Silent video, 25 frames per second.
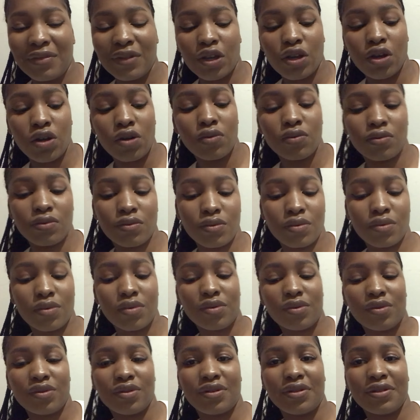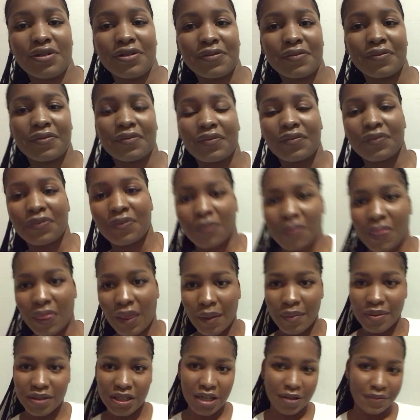Go!
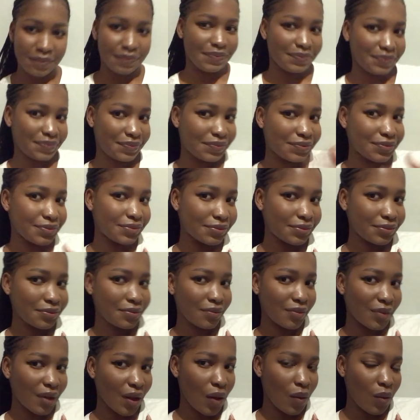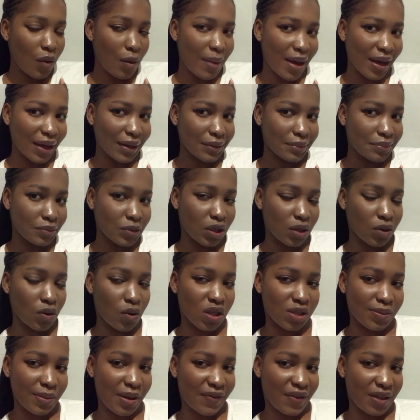But yeah, we're back. I'm gonna go
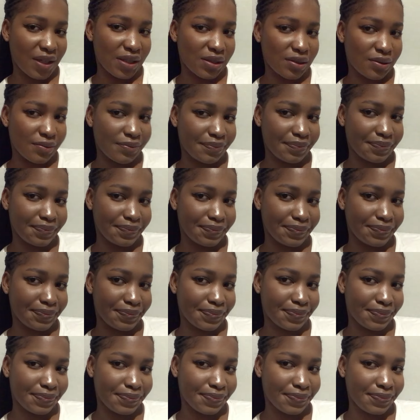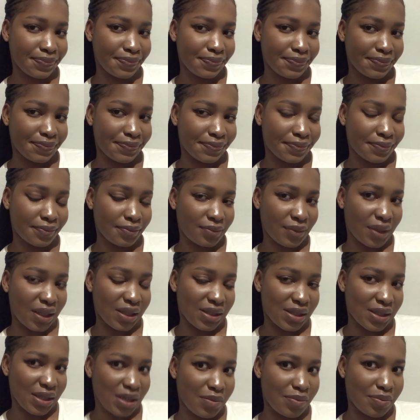wash my face
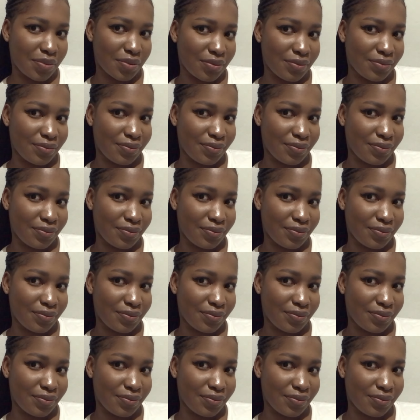and sleep.